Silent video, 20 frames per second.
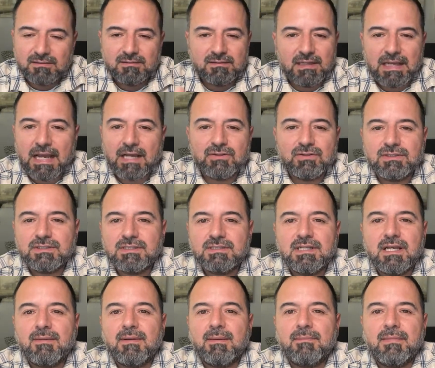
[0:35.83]
addresses
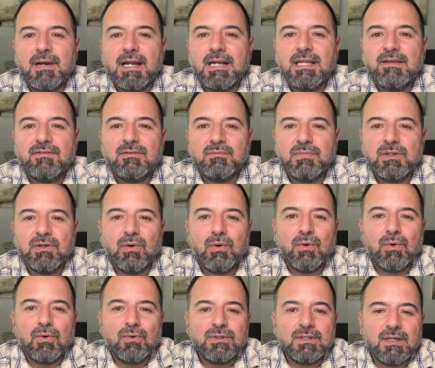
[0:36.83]
that might even be
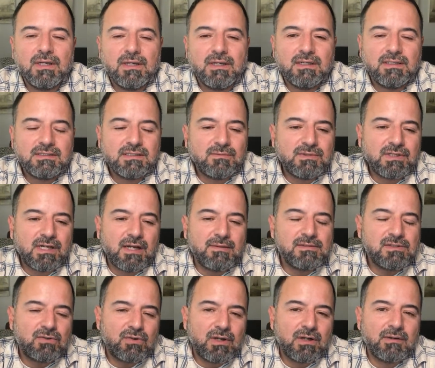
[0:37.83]
old.
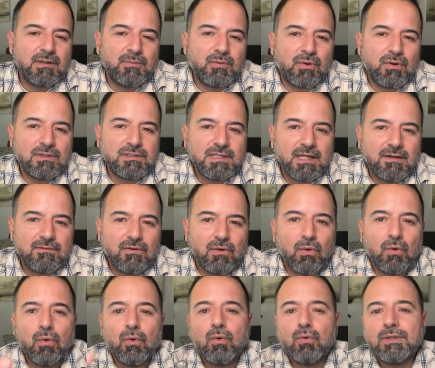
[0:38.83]
Sometimes credit reports have
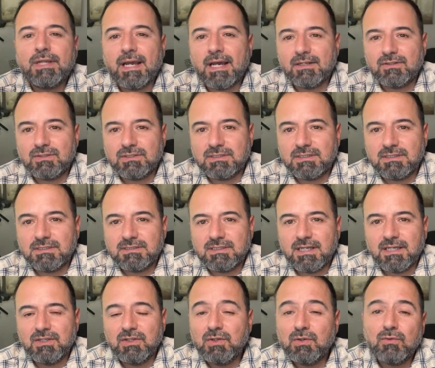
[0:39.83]
old addresses
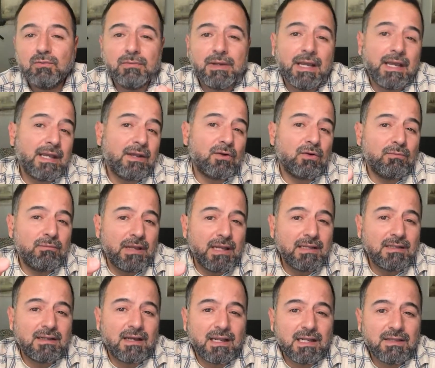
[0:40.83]
that you may or
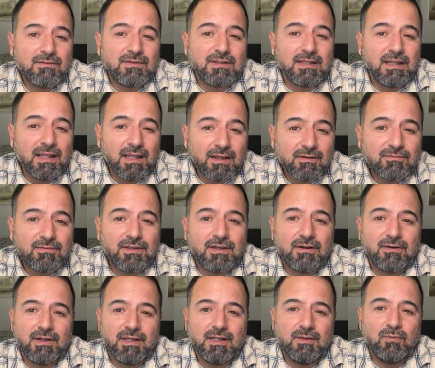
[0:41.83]
may not even live
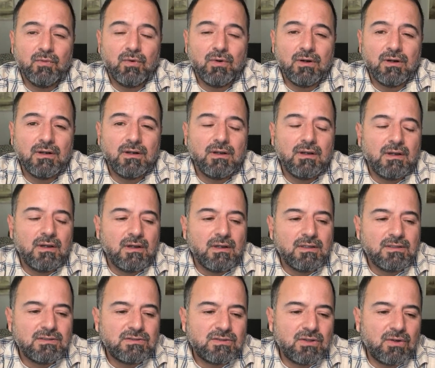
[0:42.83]
there anymore.
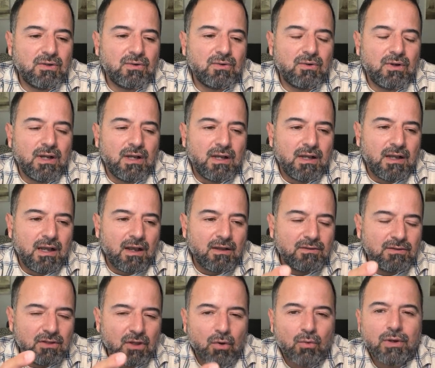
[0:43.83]
So,
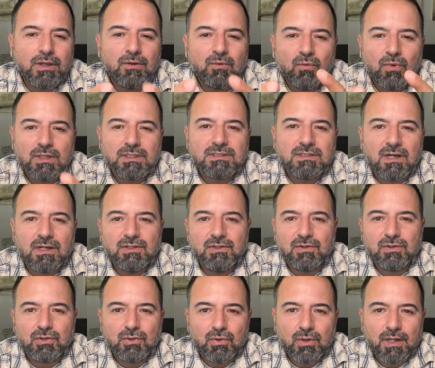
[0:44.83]
knowing what's on
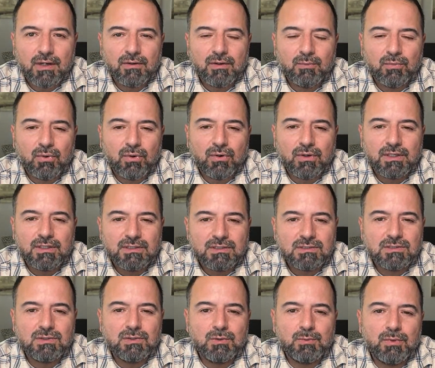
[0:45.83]
your credit report is
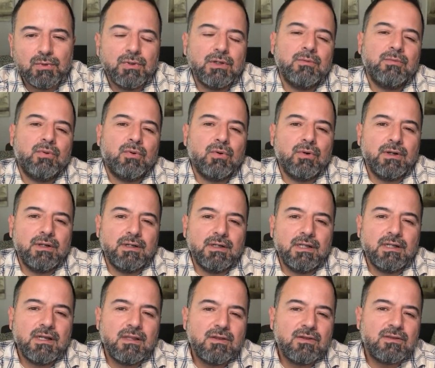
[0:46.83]
super
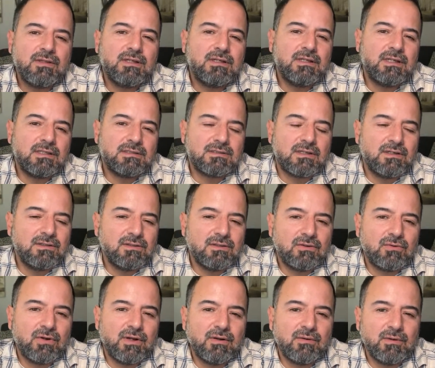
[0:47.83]
important. Another thing that's on
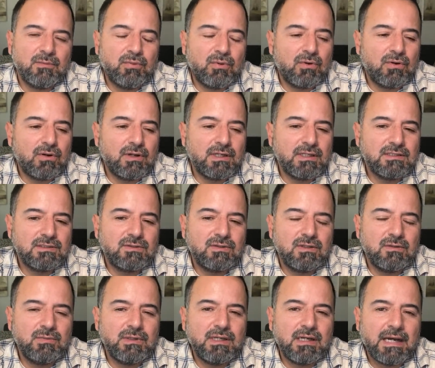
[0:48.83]
your credit report is
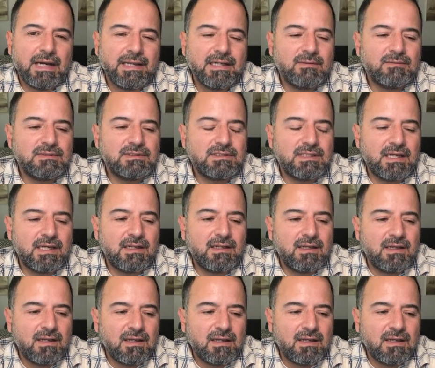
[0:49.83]
going to be items that